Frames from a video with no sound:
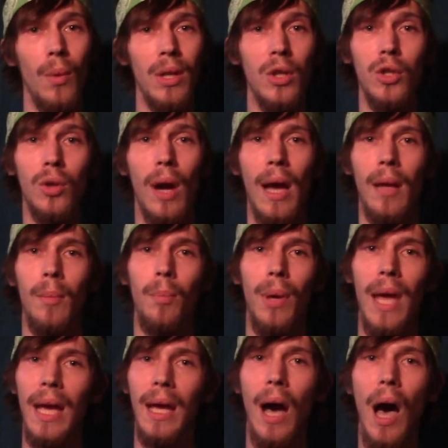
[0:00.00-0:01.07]
you try and
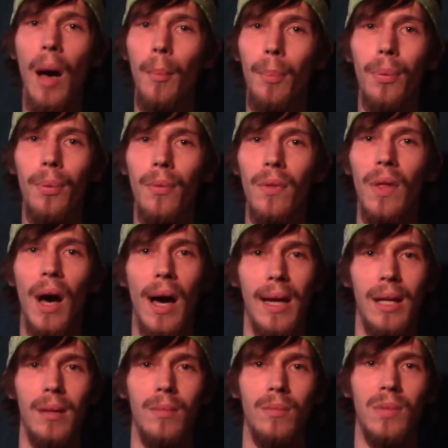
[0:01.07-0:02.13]
pick up the
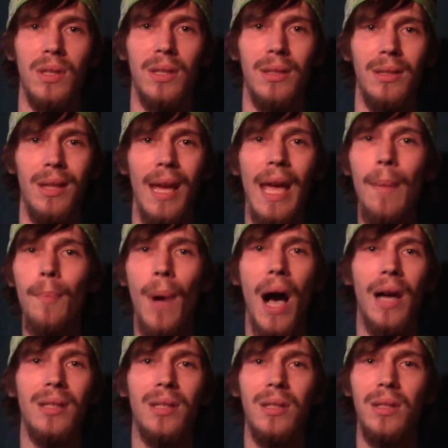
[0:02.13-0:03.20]
items, the
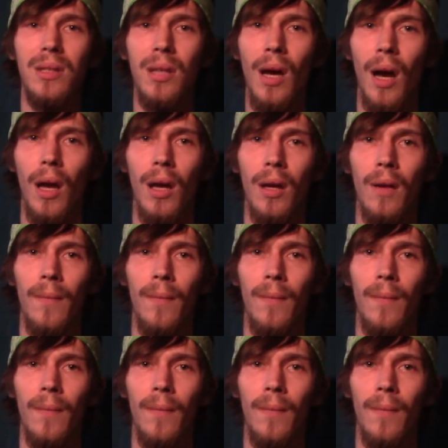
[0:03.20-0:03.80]
hitboxes suck.